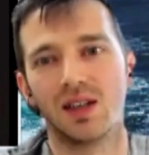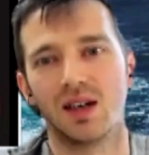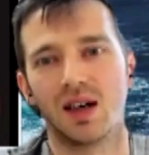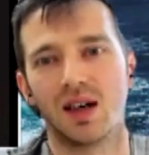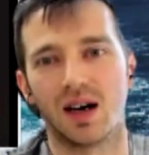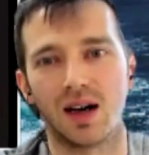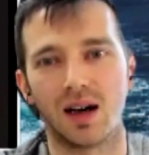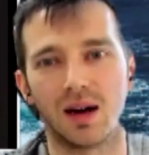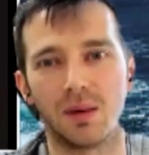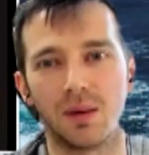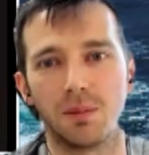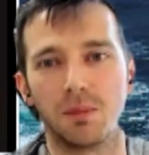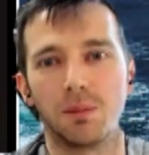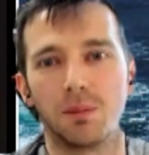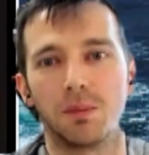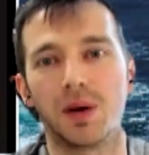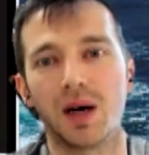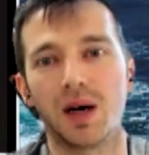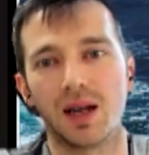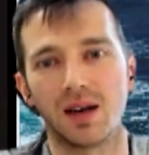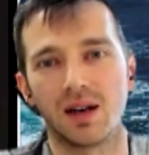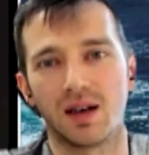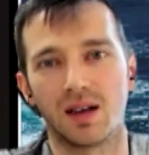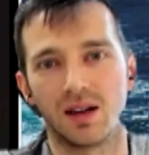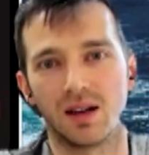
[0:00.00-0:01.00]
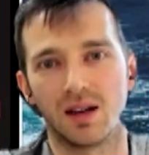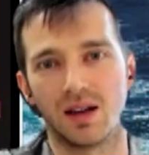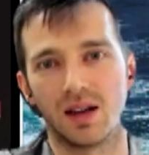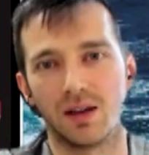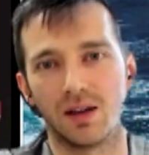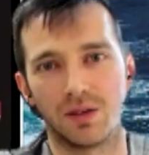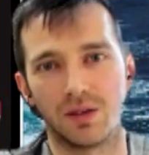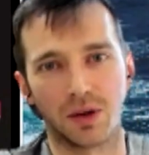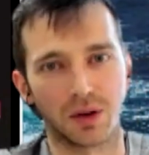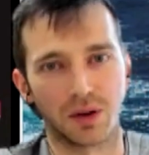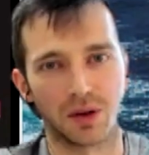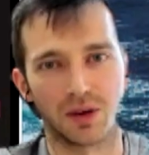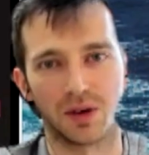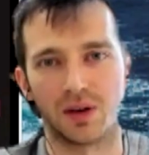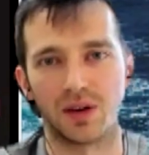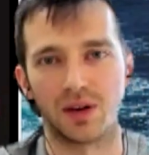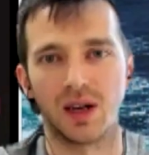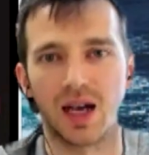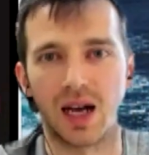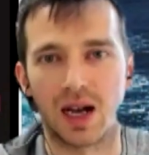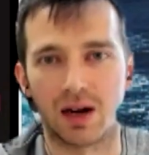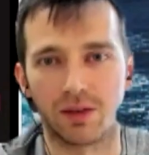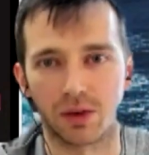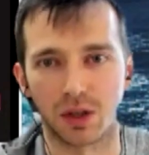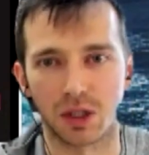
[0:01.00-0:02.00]
But if you're an
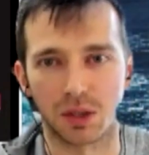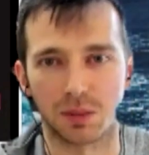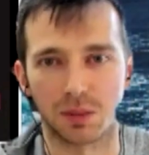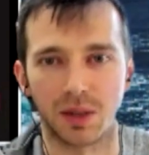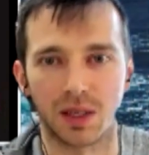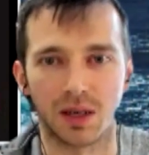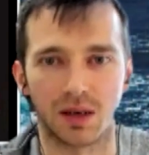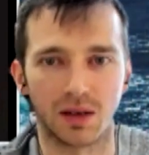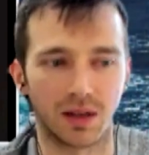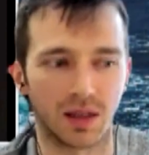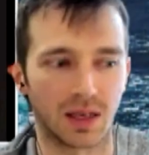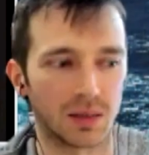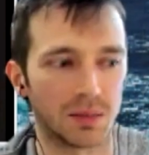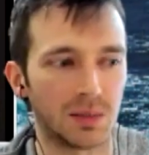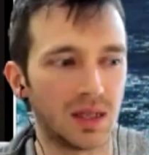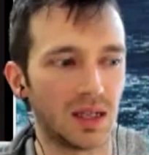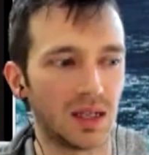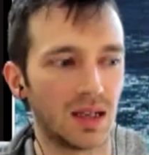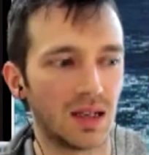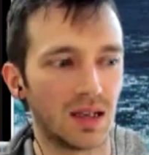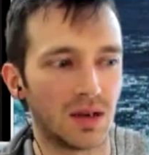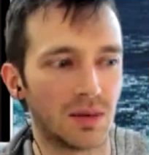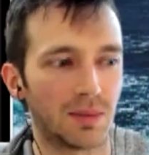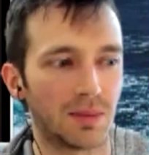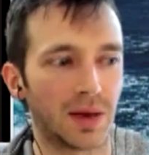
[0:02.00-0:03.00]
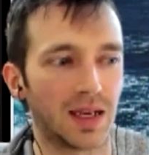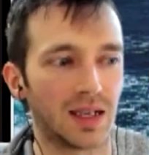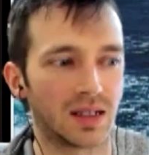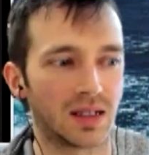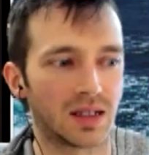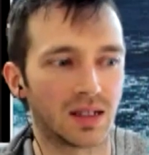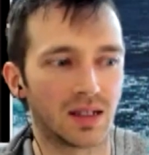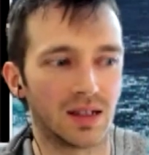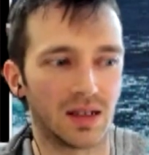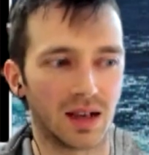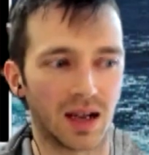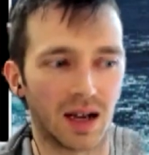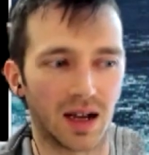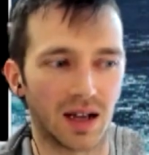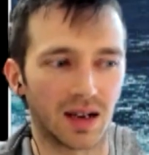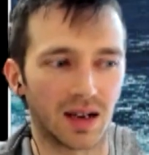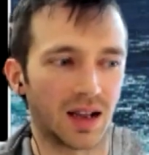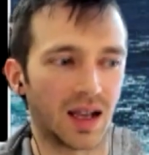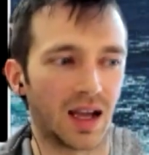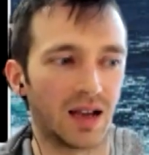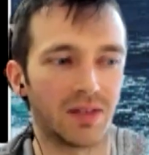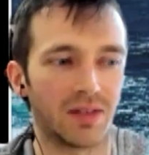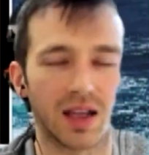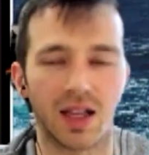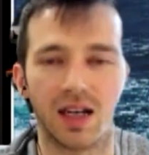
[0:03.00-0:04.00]
average bear like me, you might not
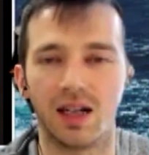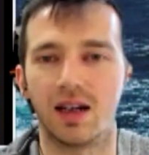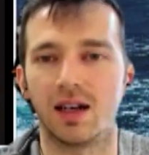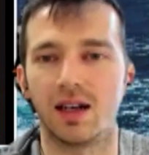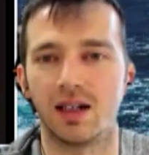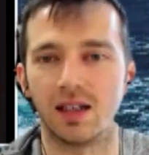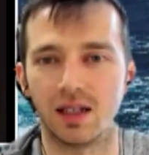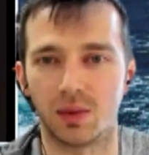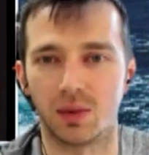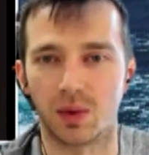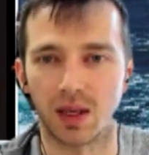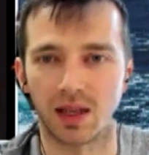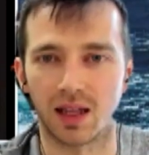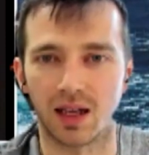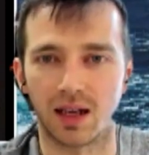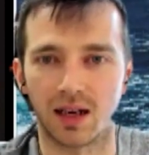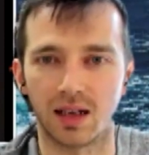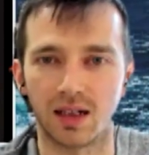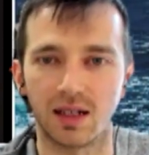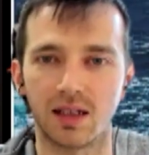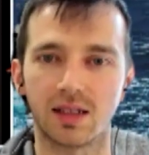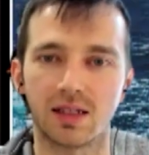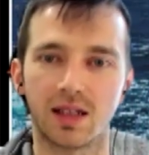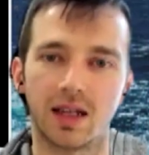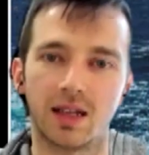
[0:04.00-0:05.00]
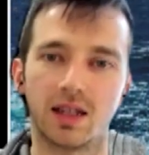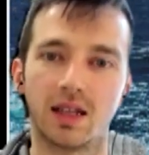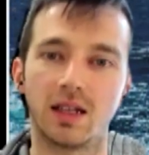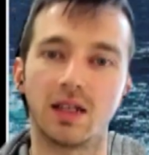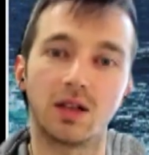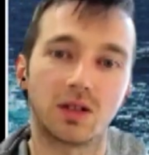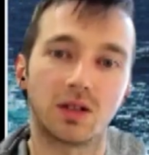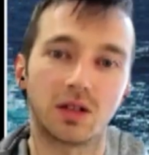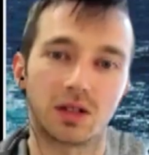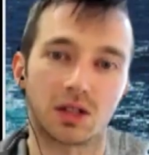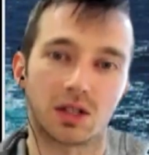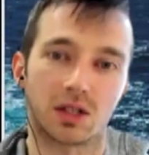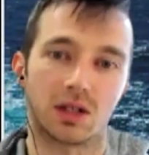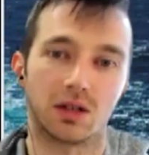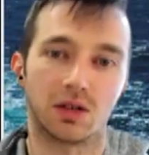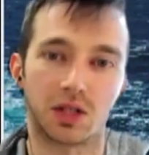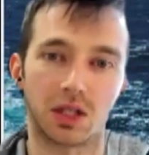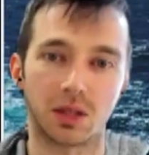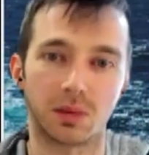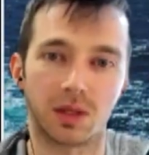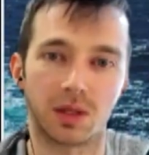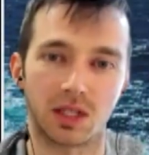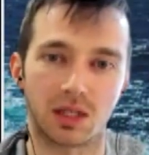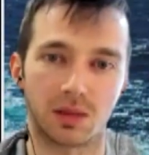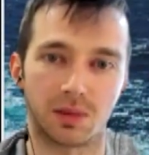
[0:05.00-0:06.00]
have any idea what that is. And then you're
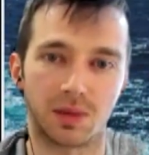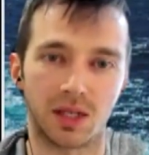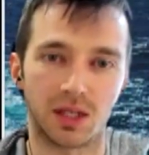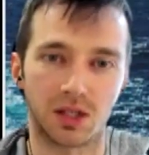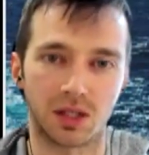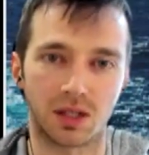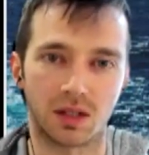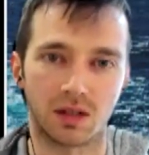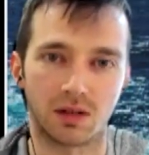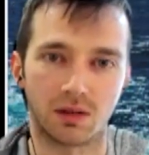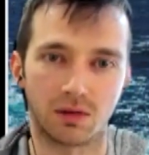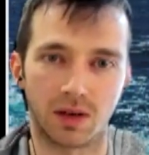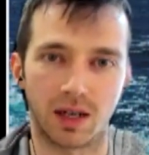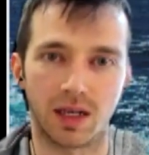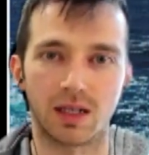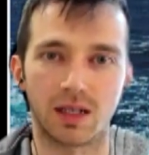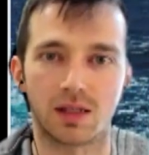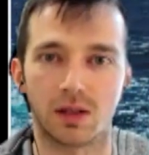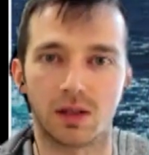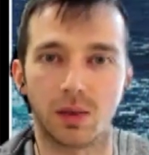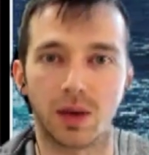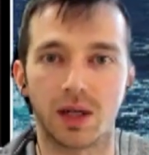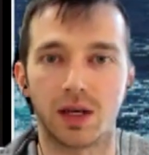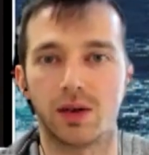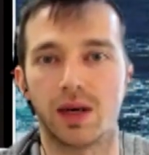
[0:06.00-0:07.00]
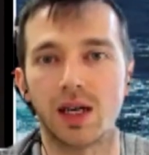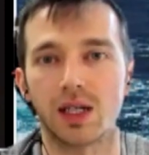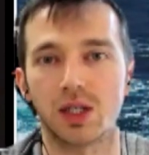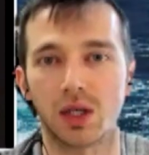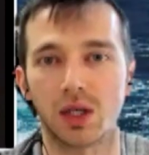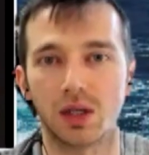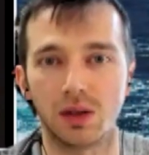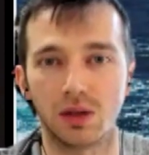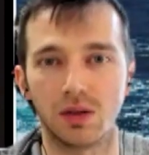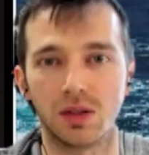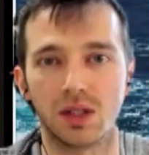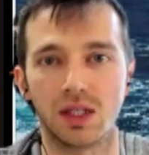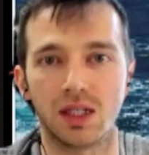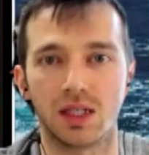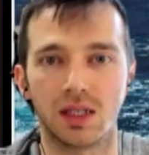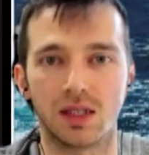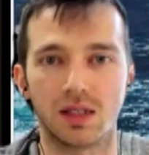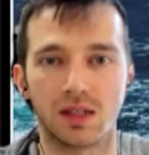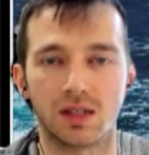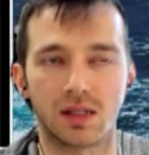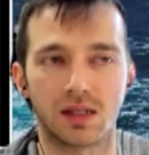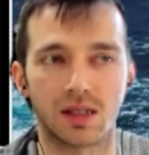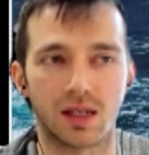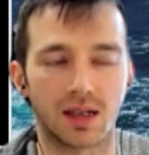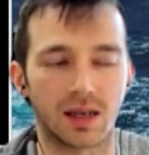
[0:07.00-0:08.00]
discouraging participation, right? So what you're actually losing
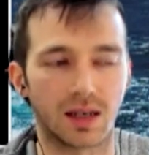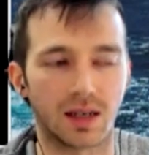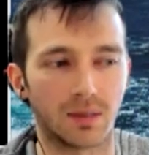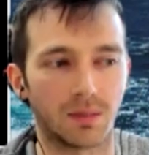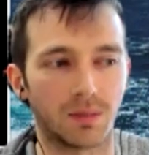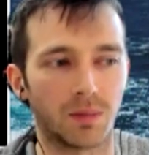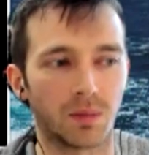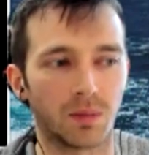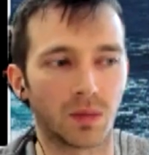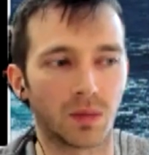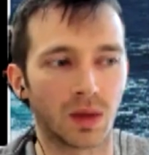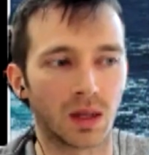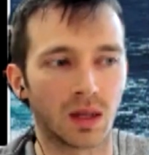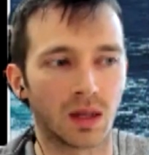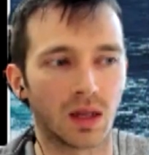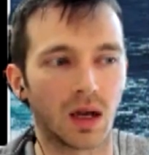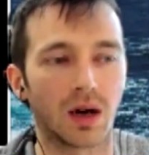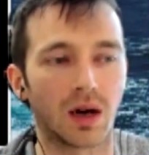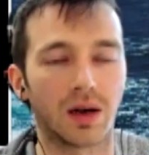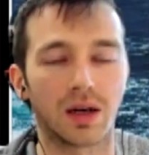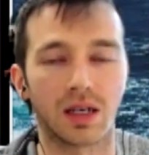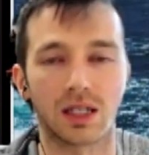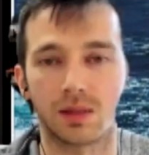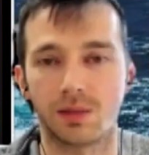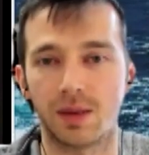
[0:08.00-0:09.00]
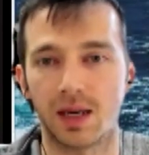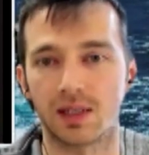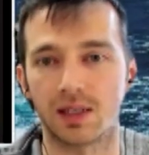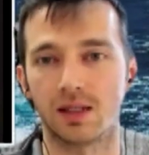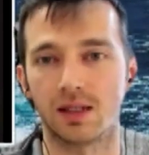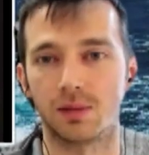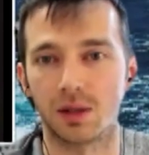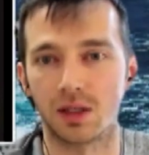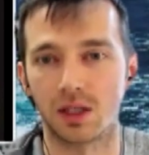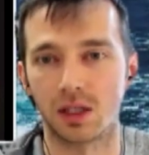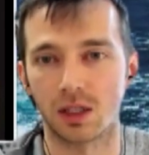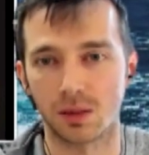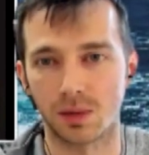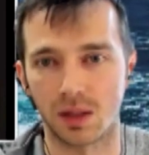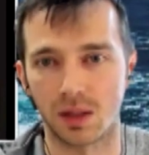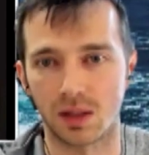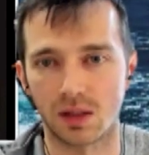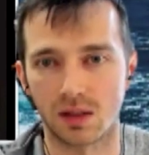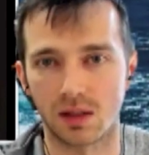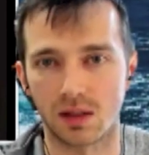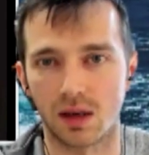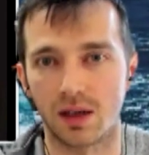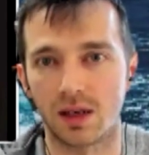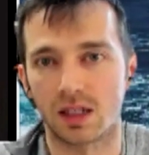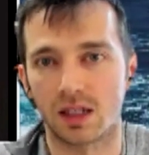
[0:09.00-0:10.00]
is unexpected
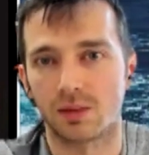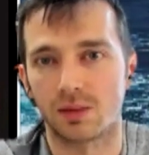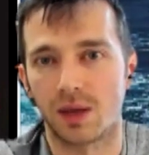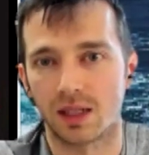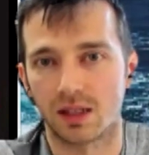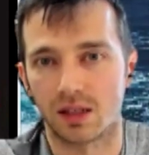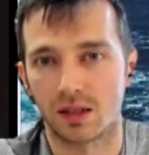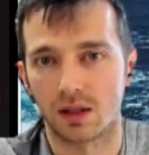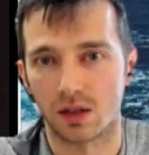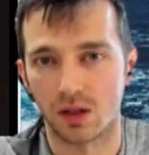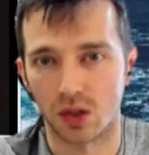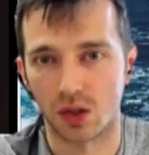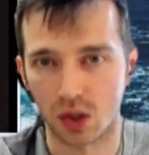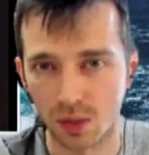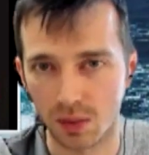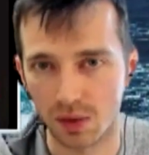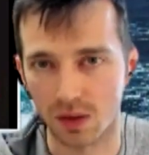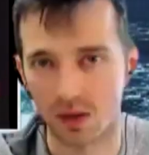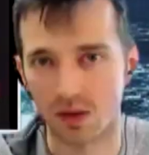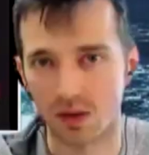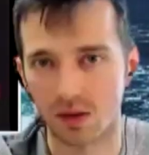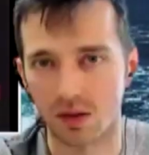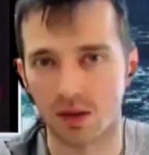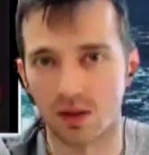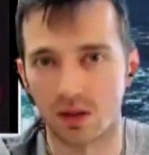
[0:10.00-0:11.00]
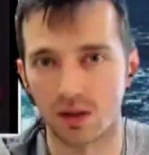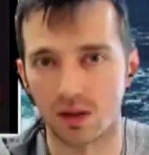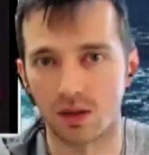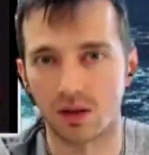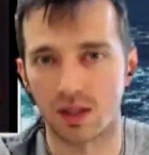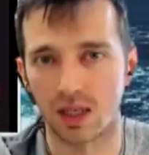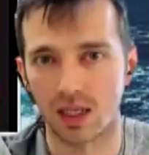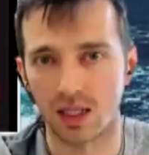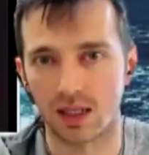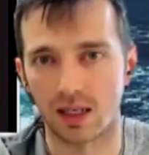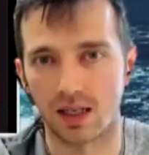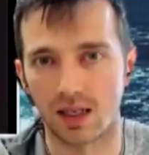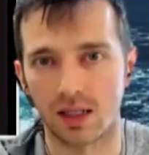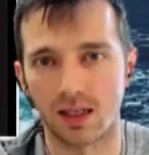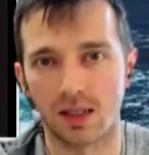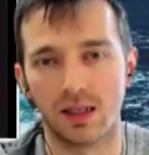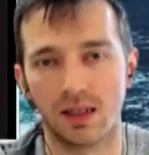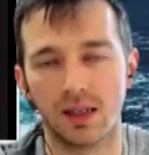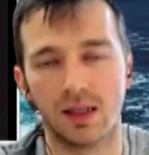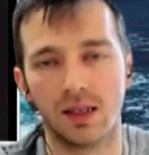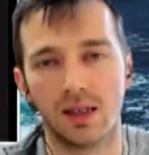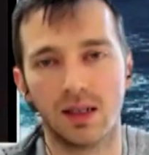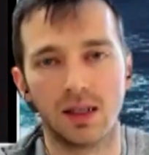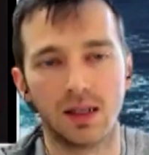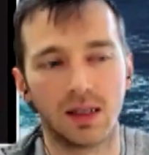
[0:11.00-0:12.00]
participants, unexpected contributors to your data.
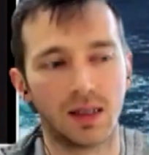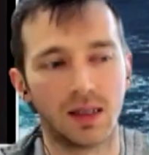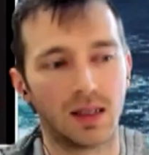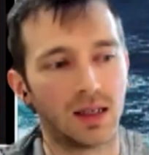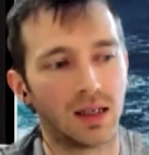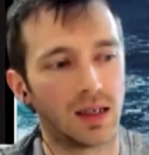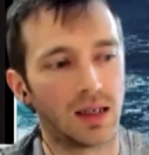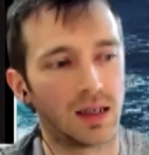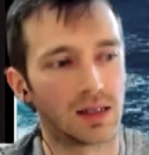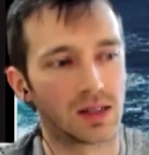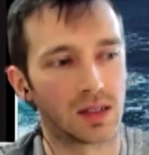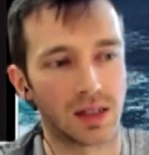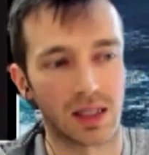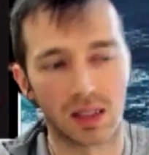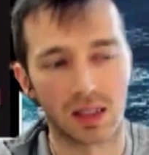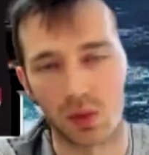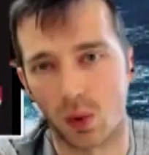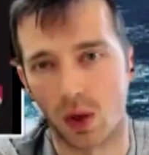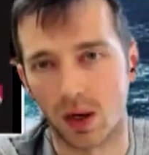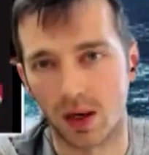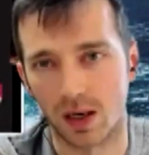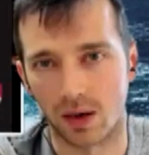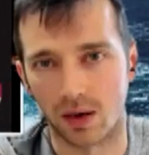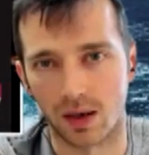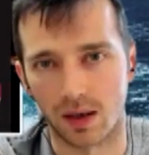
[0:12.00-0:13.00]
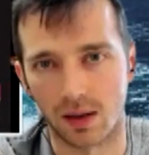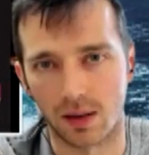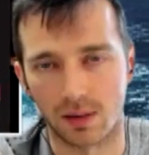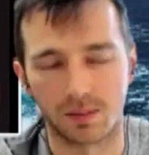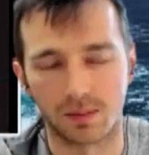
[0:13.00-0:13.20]
So that's one area.